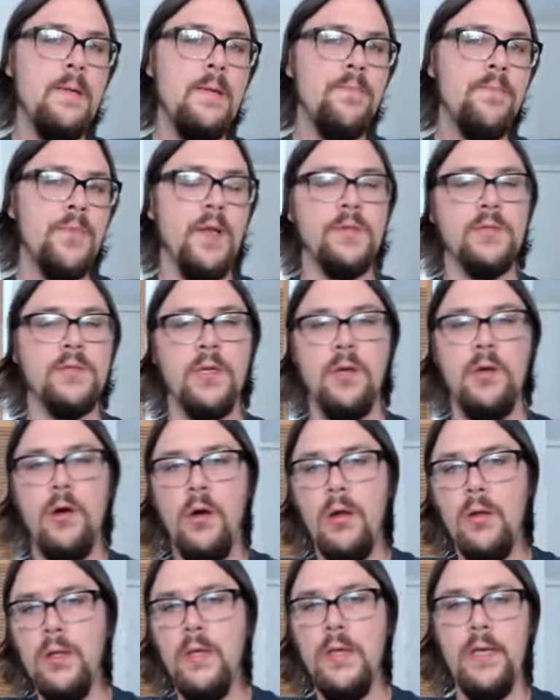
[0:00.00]
it's a
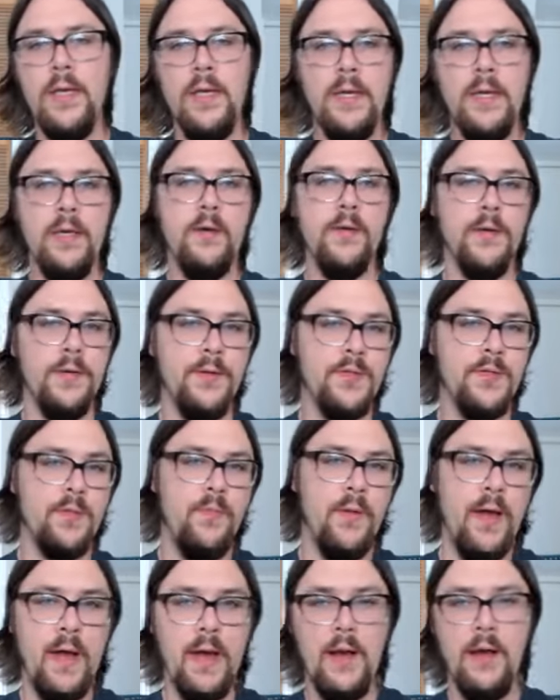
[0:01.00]
colleague or your
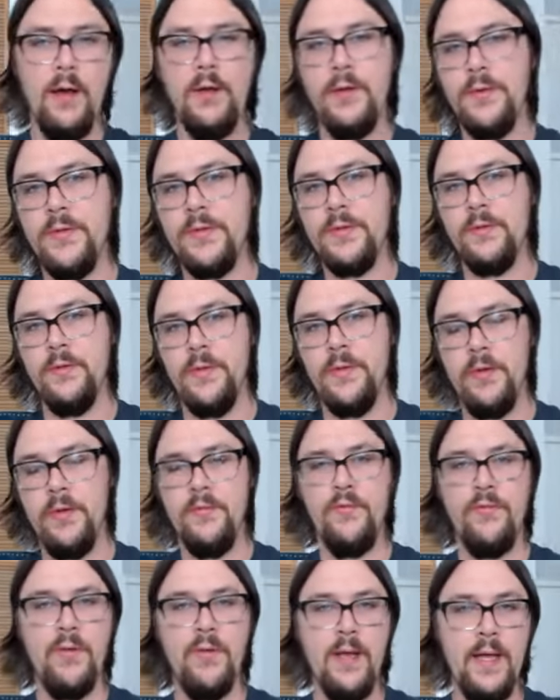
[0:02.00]
spouse or your
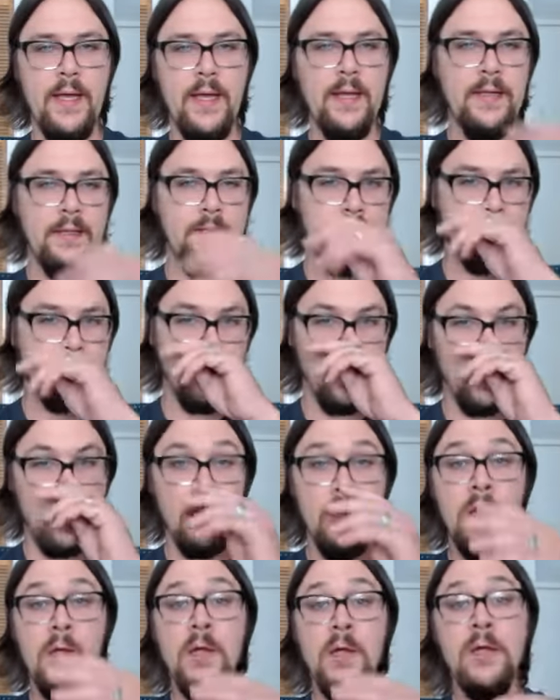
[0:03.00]
friends or
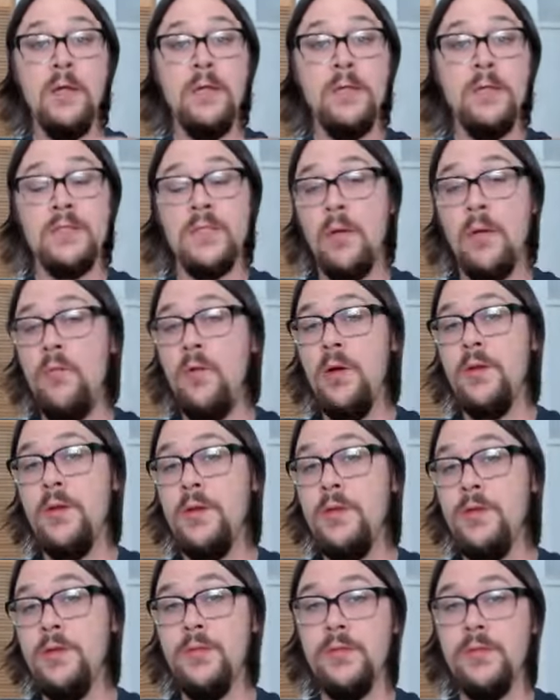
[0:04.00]
someone
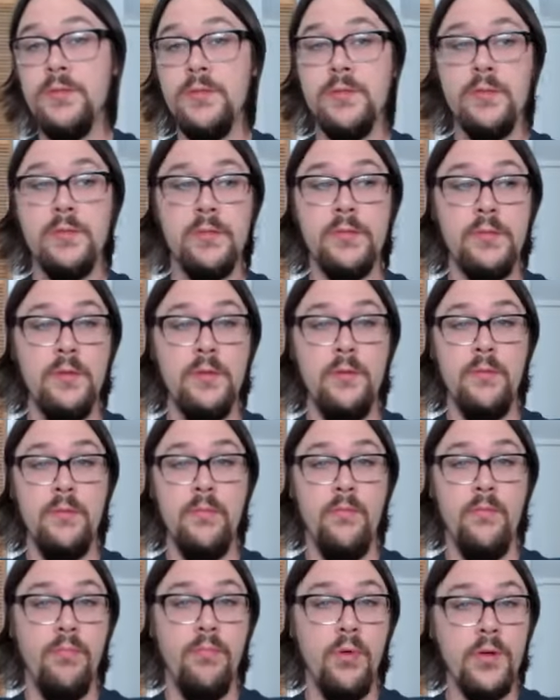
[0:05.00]
whose
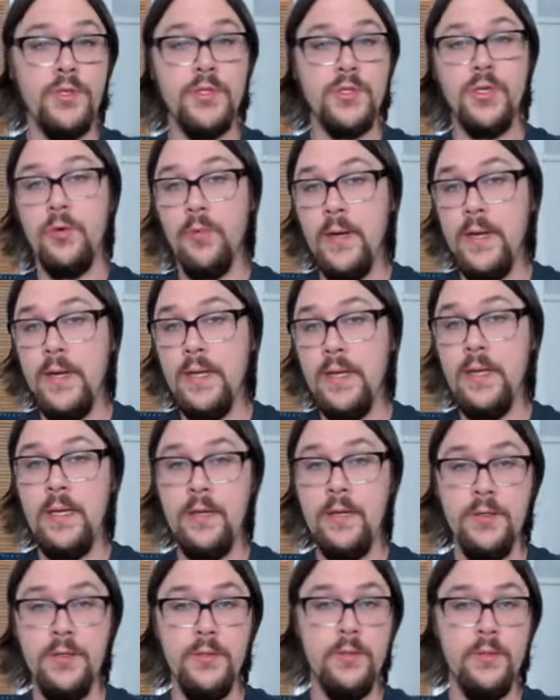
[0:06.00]
books you're reading
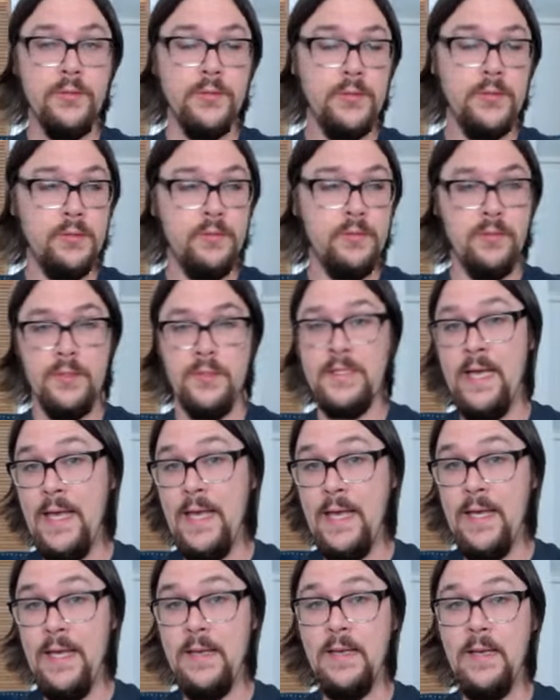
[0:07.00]
who's
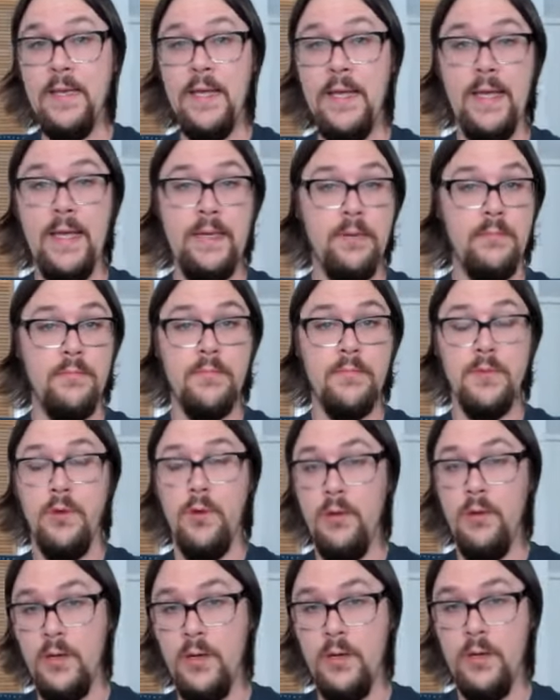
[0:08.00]
dead and no
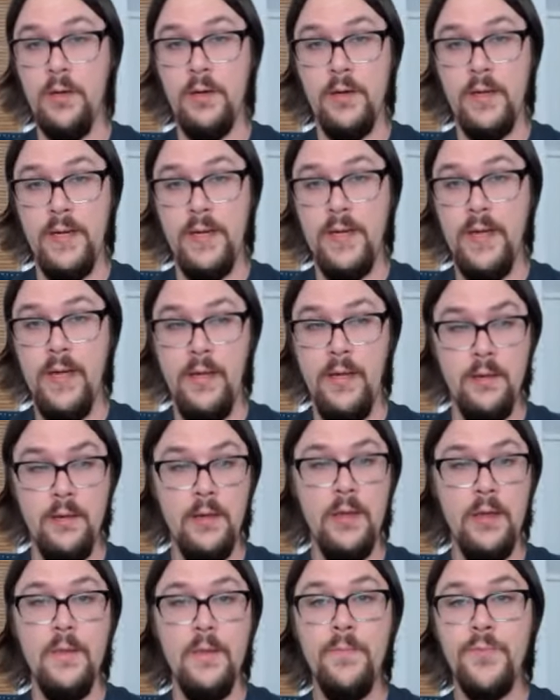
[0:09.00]
longer can
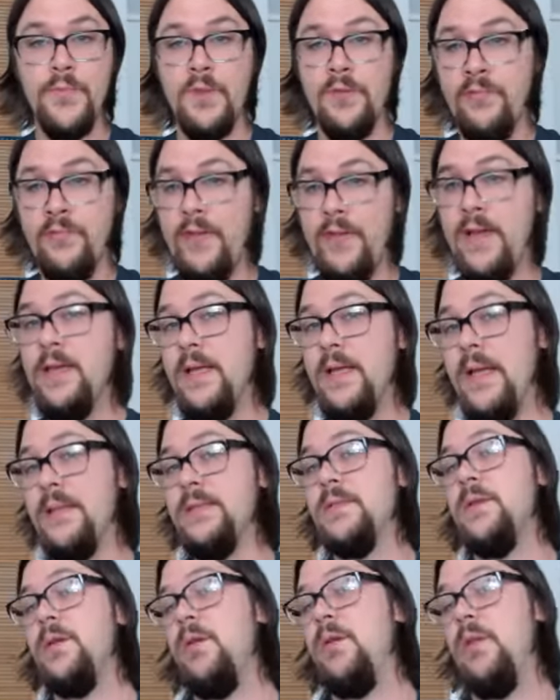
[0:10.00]
defend
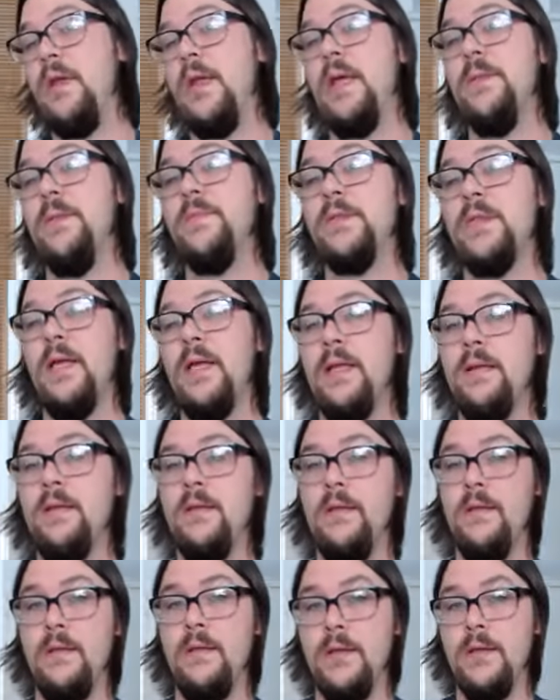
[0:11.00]
against claims that
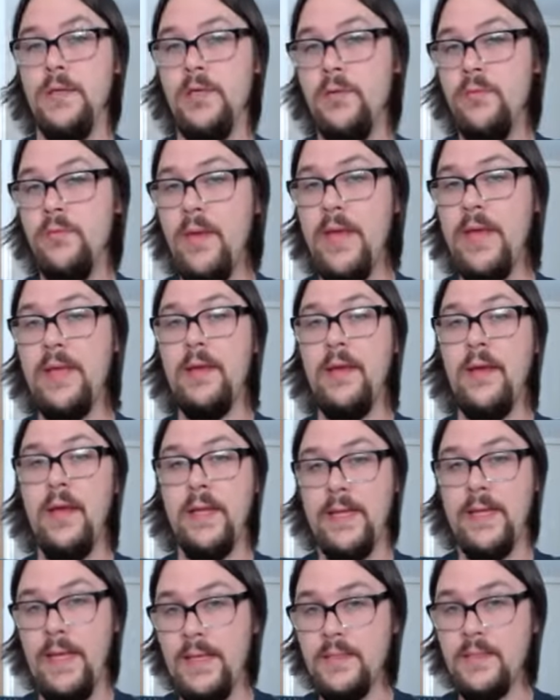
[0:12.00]
you make
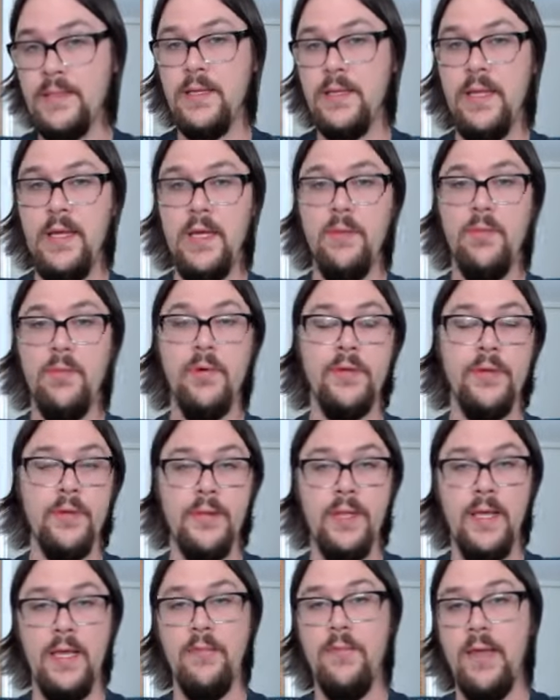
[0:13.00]
against them or that
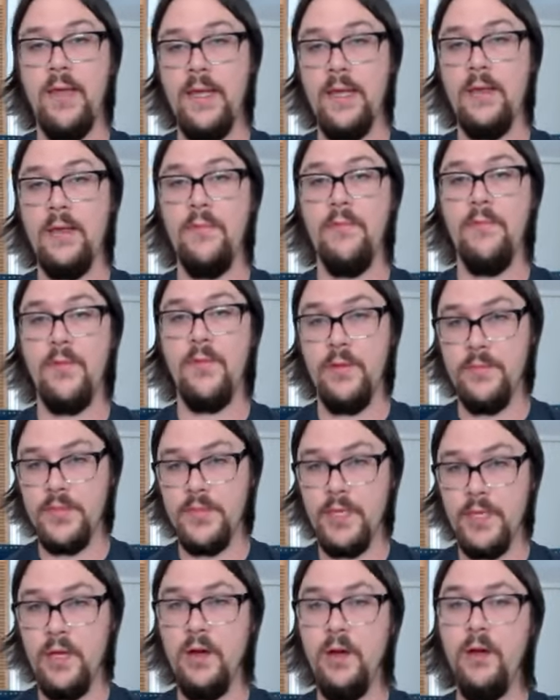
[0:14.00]
they make for
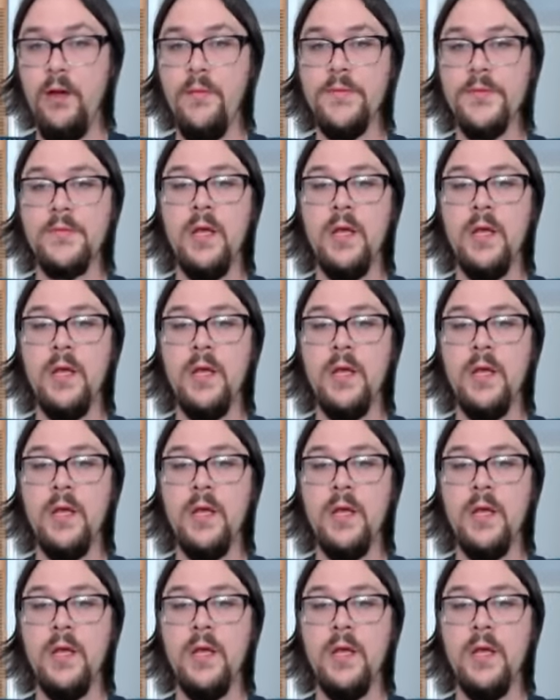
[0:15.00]
themselves,